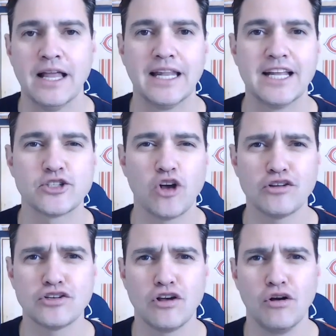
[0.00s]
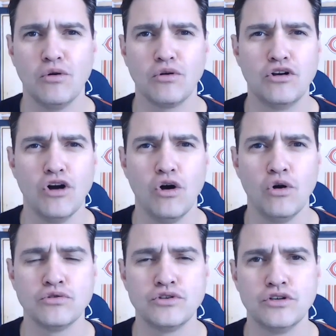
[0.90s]
Let's also
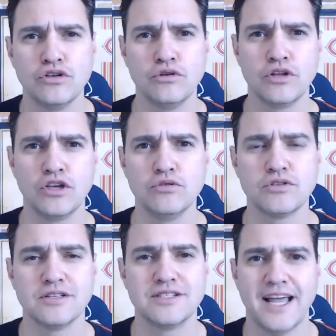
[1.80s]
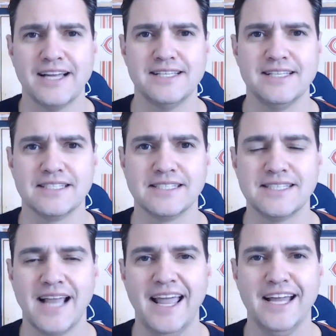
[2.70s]
go to the Houston
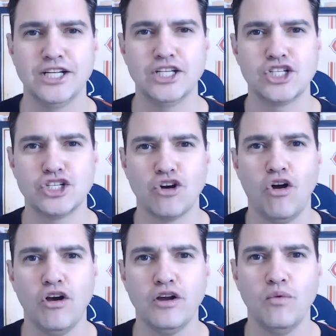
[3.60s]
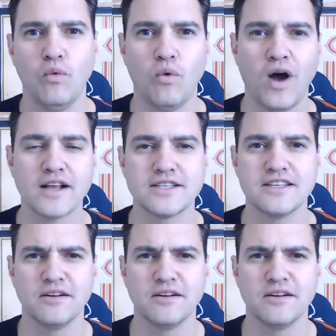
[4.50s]
Texans and Deshaun Watson.